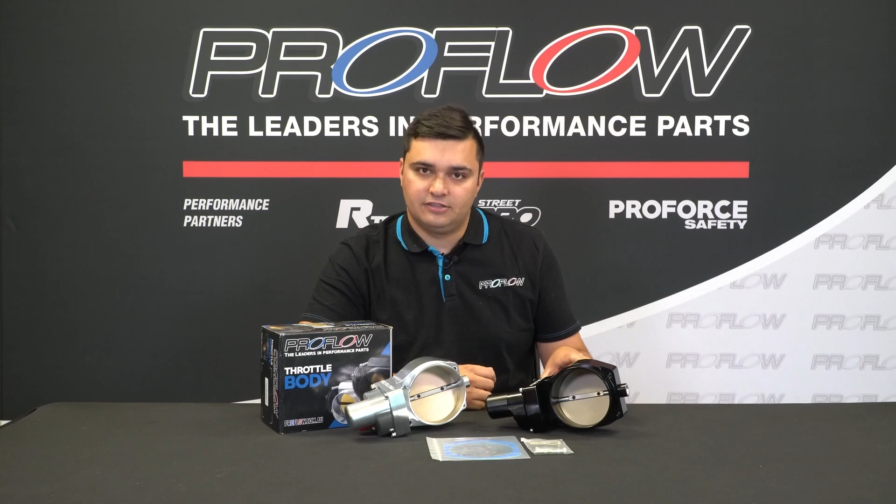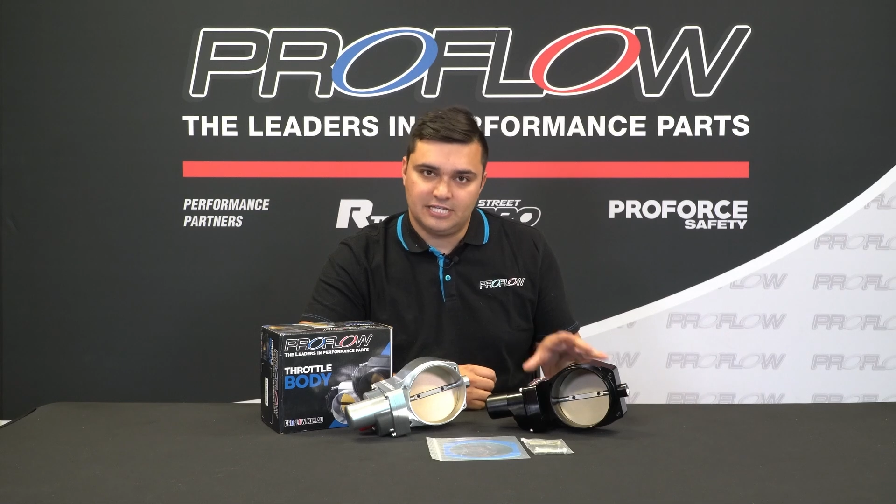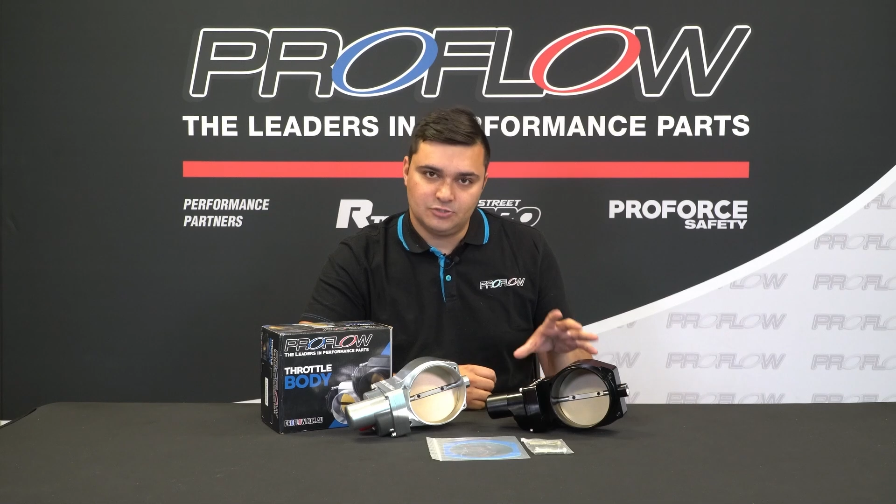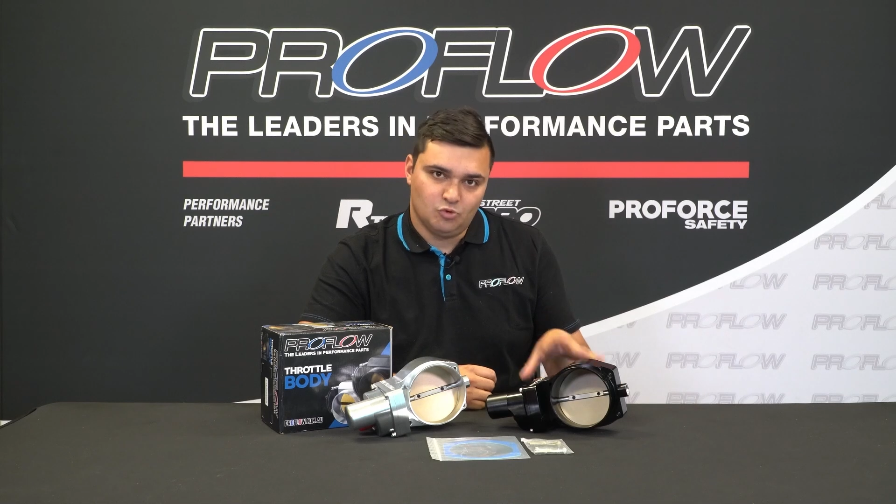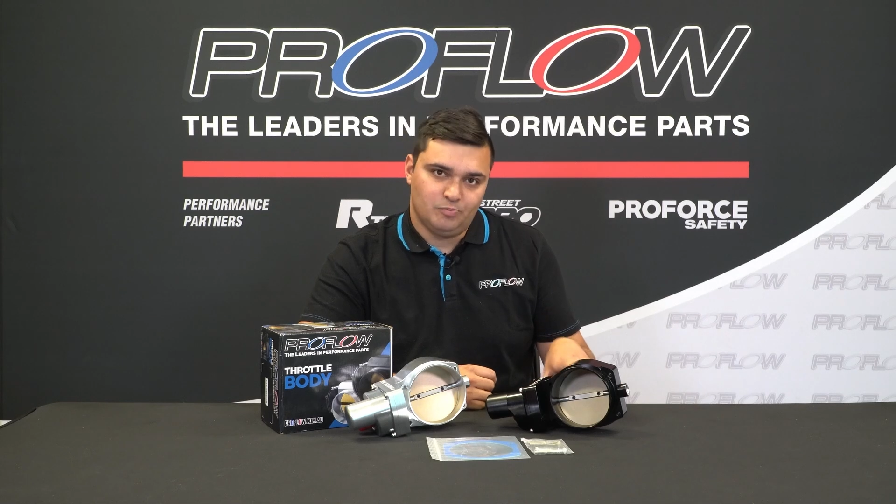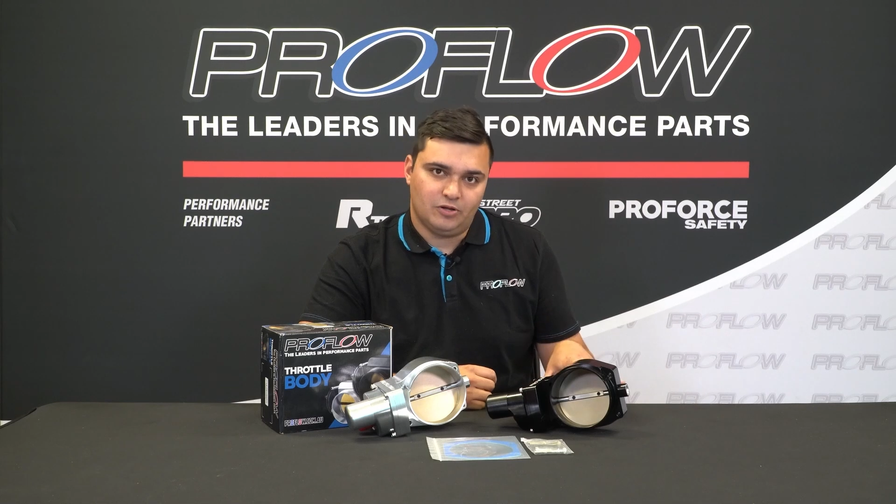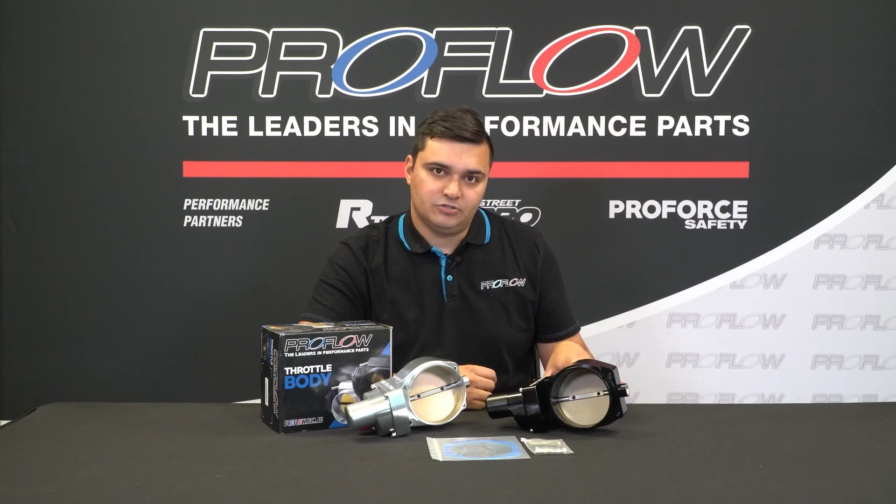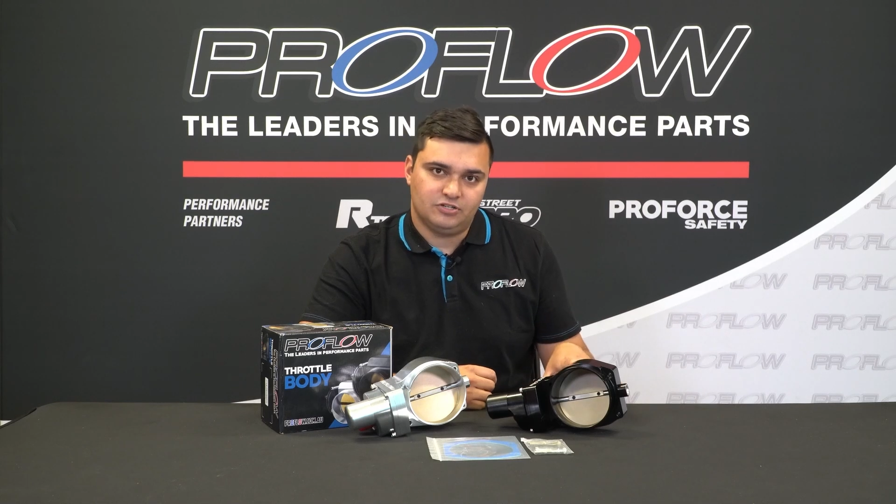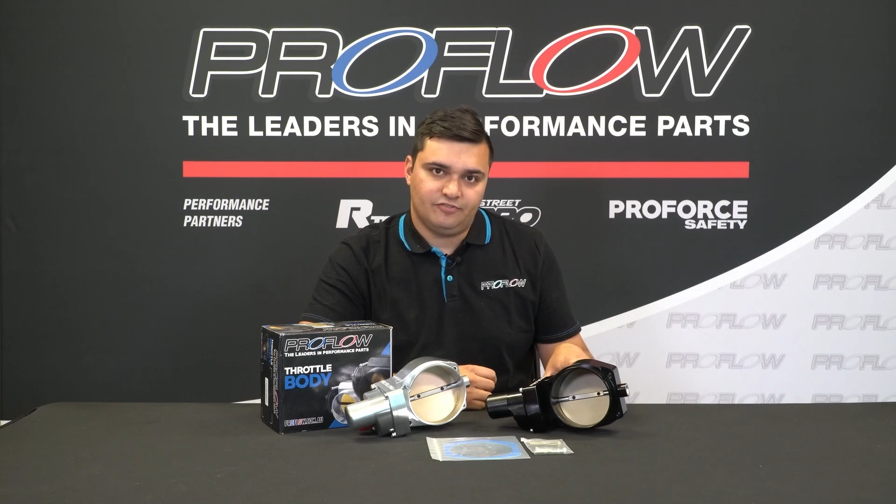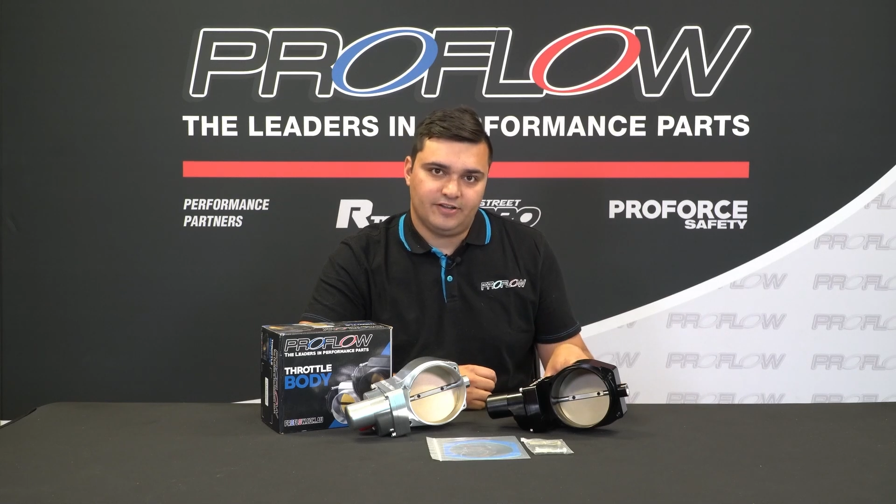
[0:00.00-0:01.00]
these will bolt
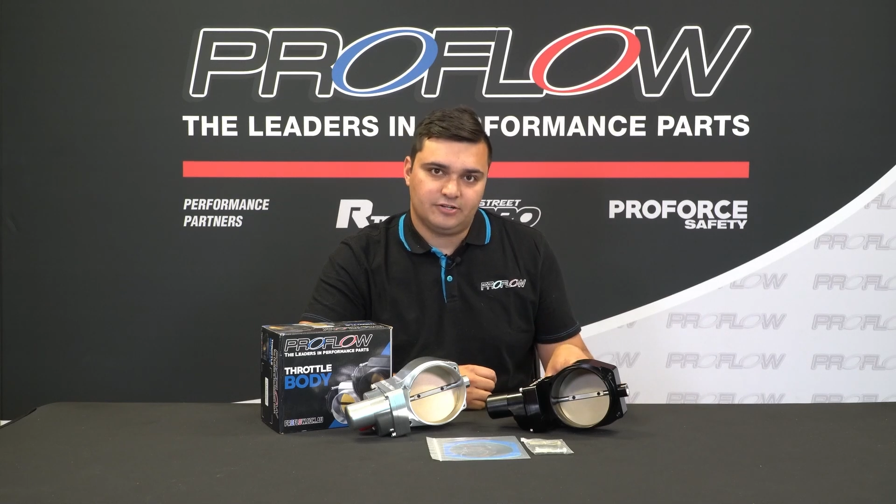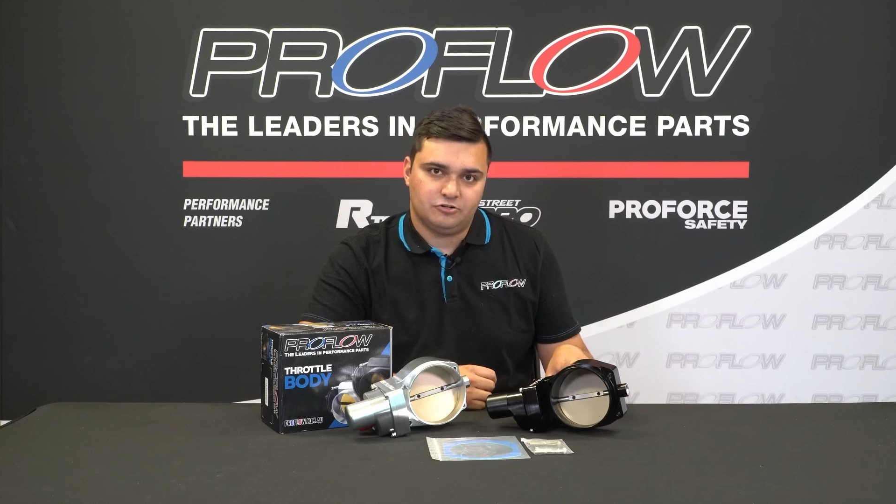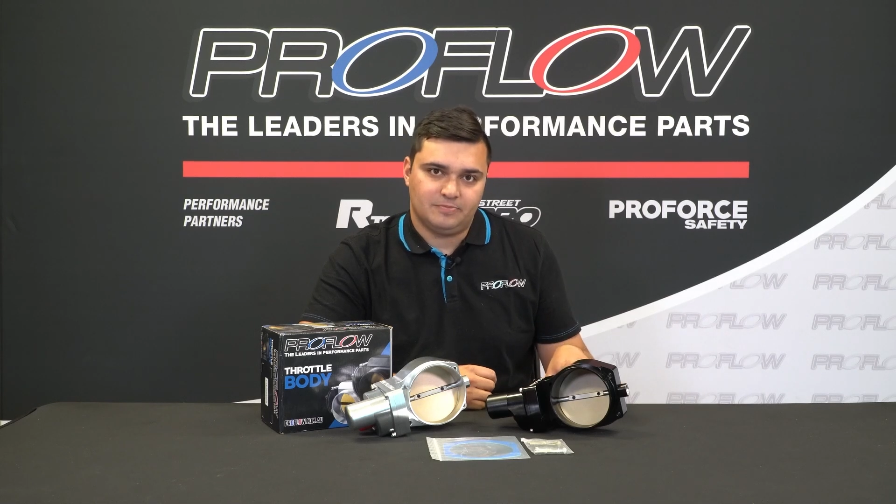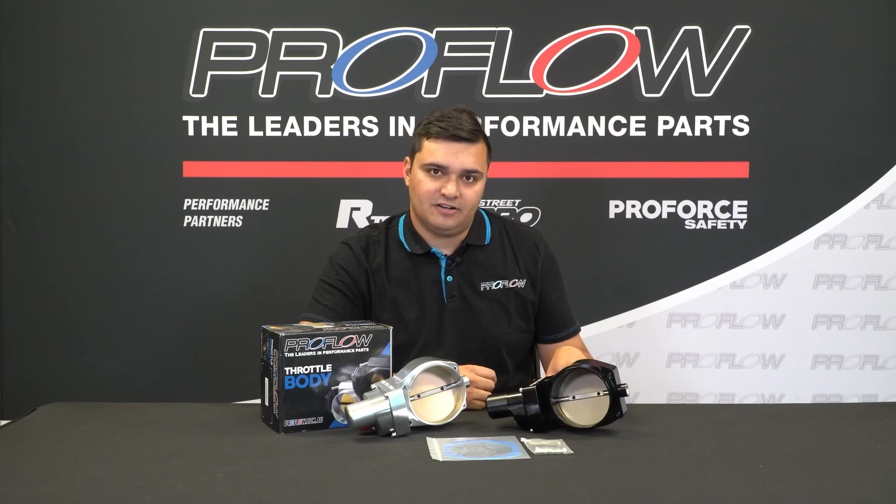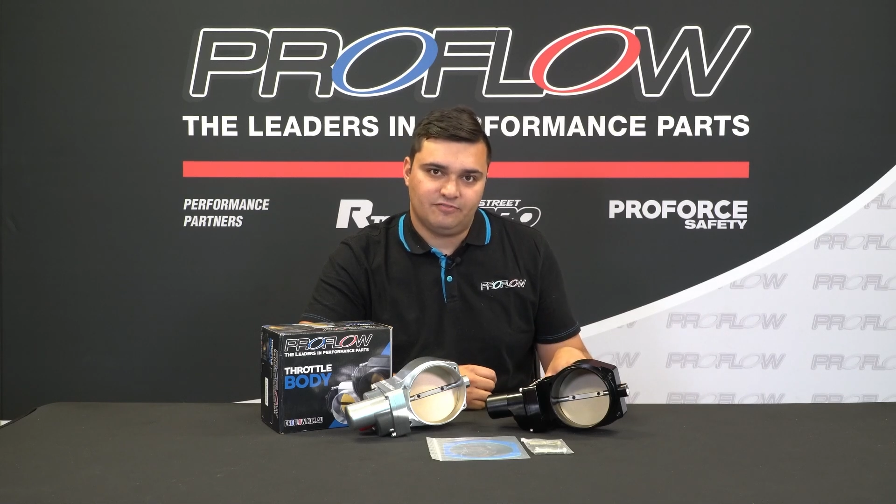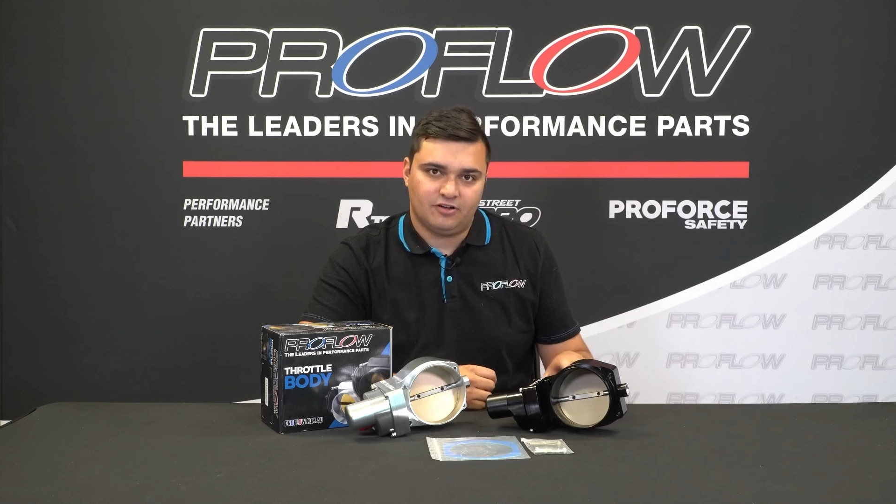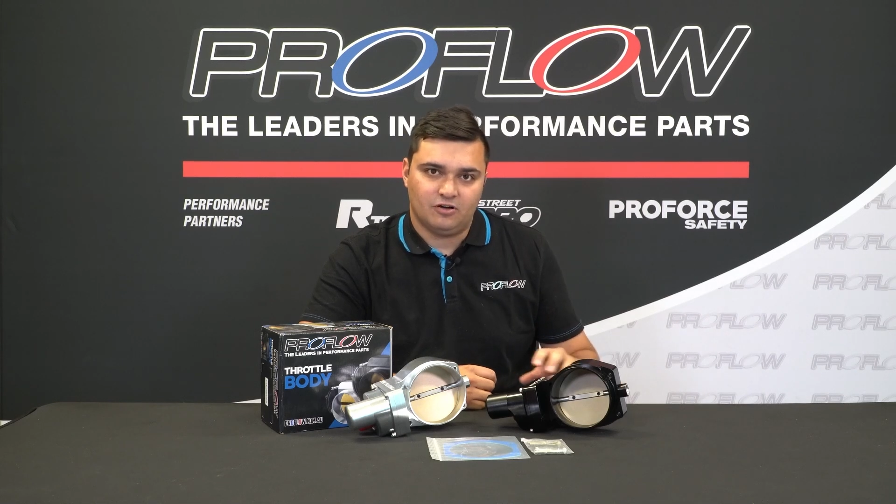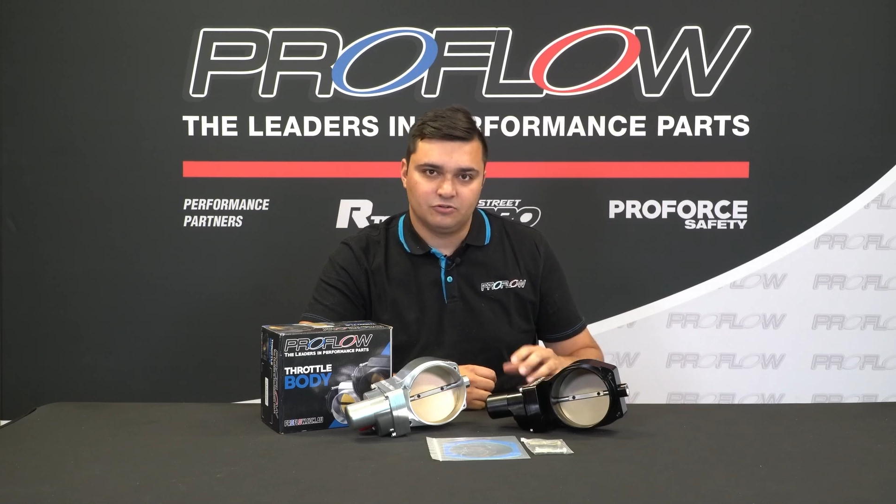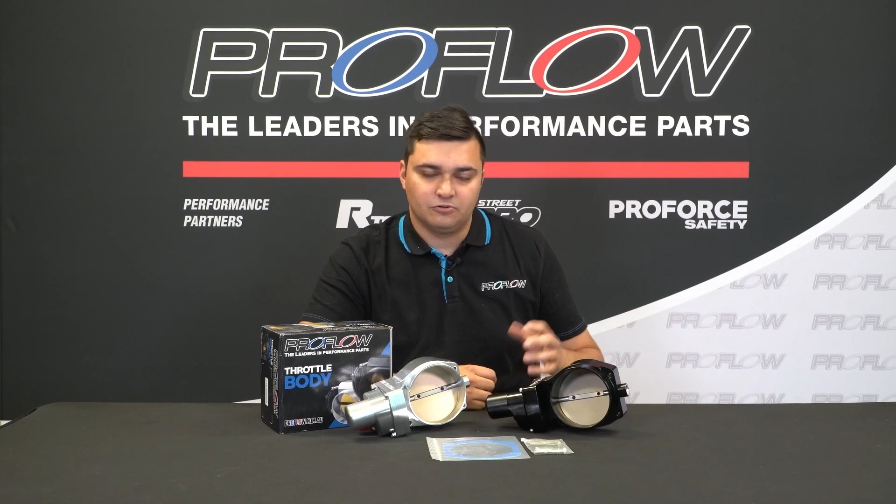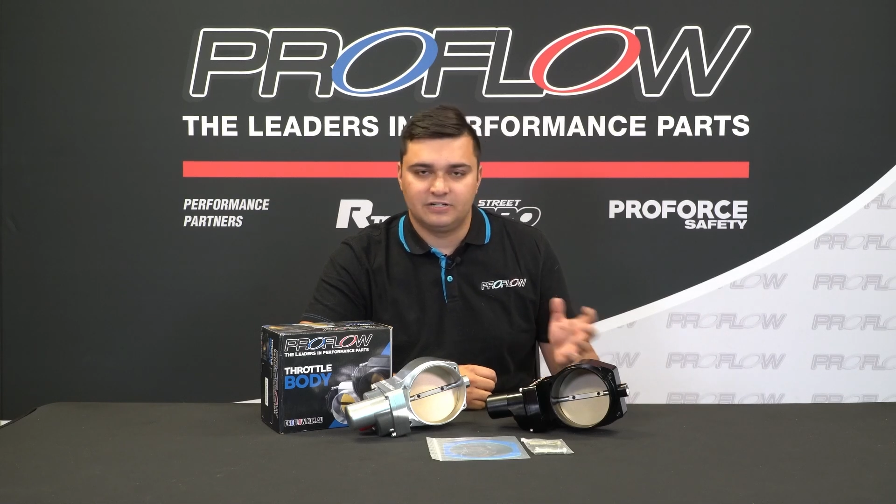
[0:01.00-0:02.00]
to your factory manifold or